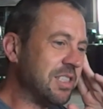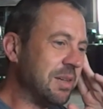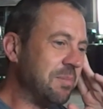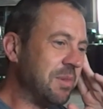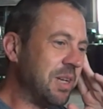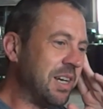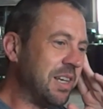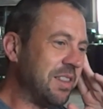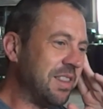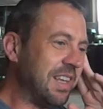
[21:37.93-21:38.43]
I'm
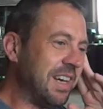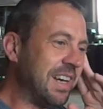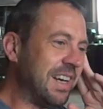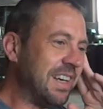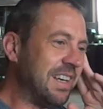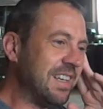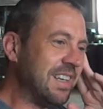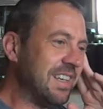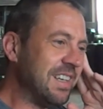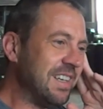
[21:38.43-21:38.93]
not
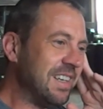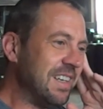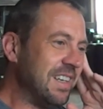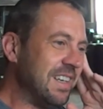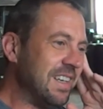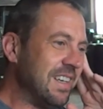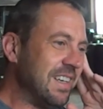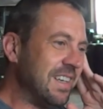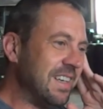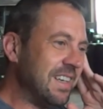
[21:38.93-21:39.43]
that,
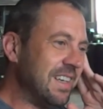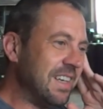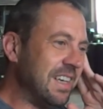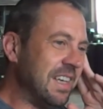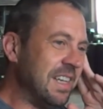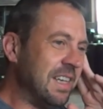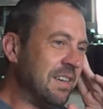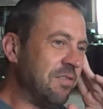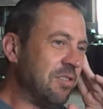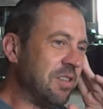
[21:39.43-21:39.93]

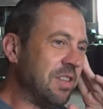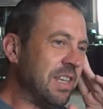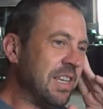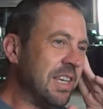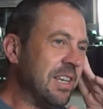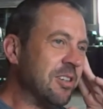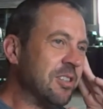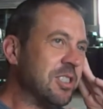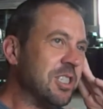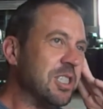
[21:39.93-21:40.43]
and
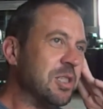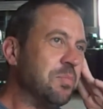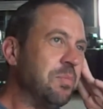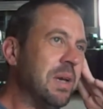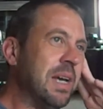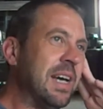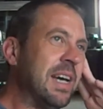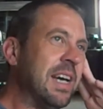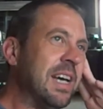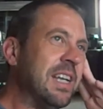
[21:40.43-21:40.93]
everything else is
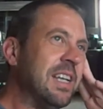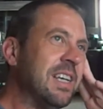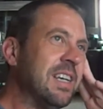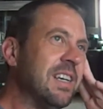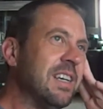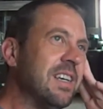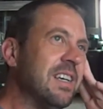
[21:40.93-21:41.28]
bad.